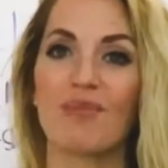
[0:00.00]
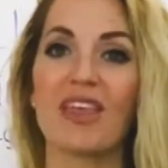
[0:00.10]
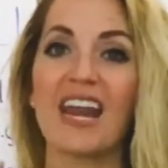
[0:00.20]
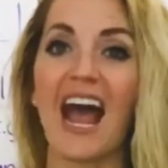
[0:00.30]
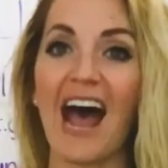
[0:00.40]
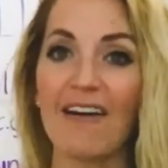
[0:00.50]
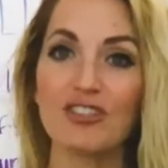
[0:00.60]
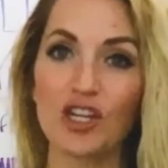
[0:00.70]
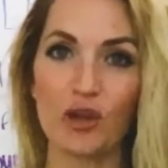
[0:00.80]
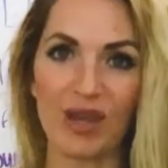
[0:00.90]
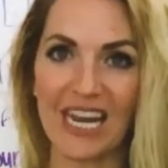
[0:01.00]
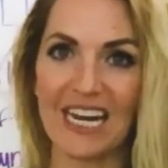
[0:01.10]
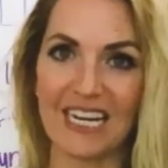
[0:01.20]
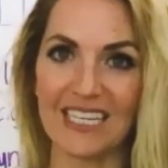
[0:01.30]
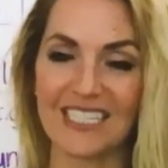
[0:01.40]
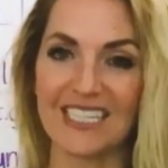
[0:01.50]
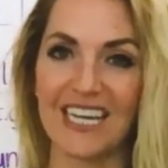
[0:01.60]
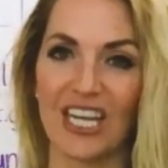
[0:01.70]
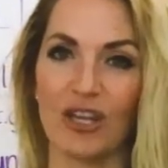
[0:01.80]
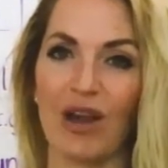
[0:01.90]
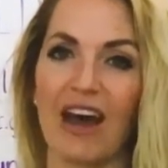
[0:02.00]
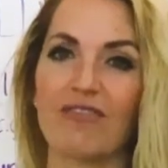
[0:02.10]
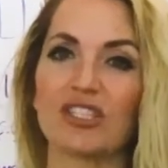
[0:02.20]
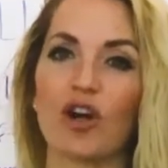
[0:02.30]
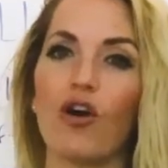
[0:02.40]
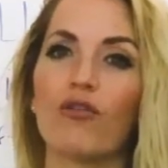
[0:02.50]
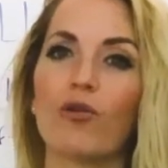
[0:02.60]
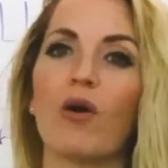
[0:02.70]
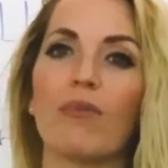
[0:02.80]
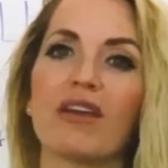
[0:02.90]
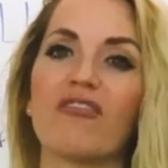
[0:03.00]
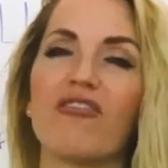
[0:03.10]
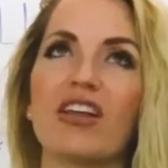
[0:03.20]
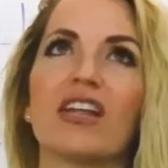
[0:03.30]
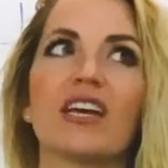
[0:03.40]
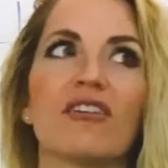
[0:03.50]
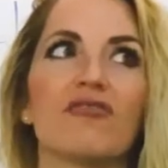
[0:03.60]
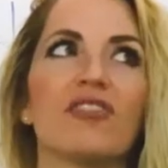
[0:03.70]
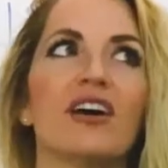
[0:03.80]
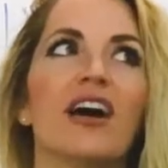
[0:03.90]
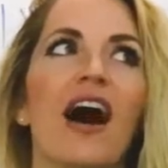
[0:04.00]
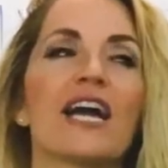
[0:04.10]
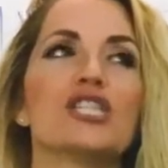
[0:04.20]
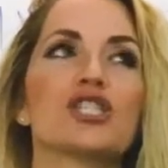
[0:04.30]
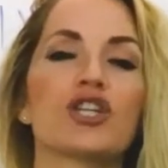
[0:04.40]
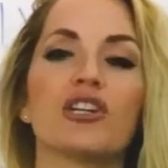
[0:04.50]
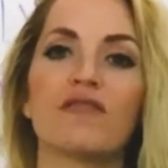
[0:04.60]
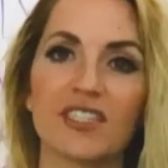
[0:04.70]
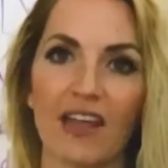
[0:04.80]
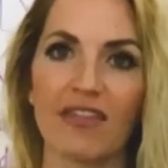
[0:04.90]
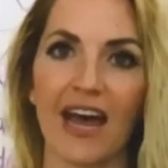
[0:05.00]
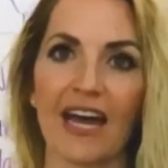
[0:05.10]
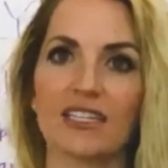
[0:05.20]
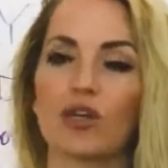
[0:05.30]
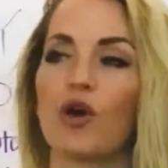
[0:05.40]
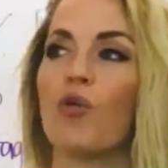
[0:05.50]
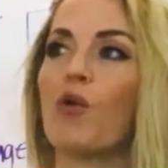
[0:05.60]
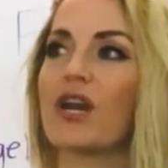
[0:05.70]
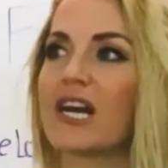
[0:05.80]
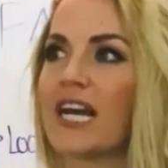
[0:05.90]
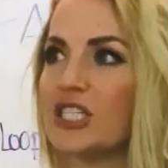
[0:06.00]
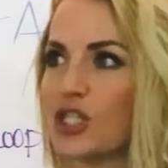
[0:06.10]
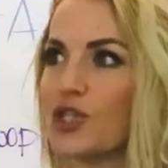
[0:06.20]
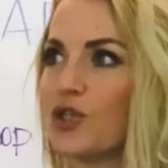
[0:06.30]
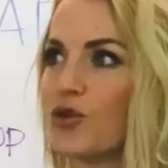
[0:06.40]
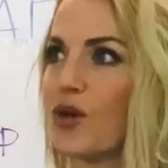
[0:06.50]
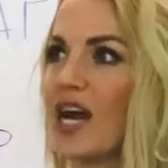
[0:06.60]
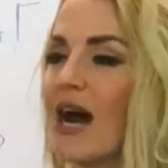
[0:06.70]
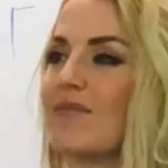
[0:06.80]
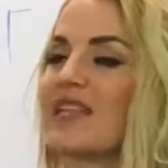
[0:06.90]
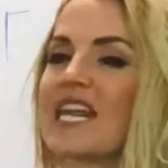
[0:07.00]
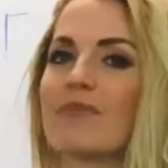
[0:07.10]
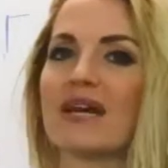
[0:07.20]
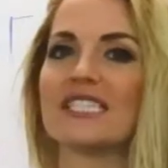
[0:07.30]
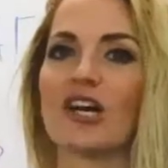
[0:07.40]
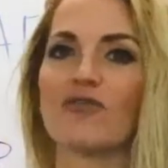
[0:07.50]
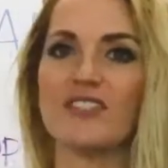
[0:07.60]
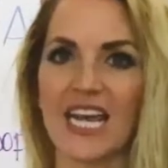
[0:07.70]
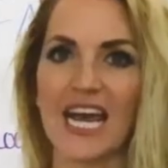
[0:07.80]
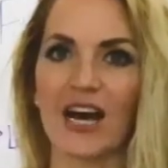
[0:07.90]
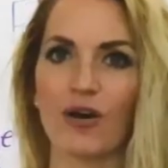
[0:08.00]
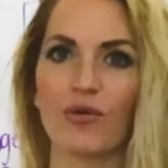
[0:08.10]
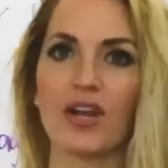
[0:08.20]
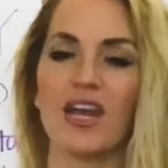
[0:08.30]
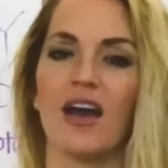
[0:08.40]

But then after you eat it, you have this overwhelming feeling of, I shouldn't have done that what did I do? I'm letting myself down.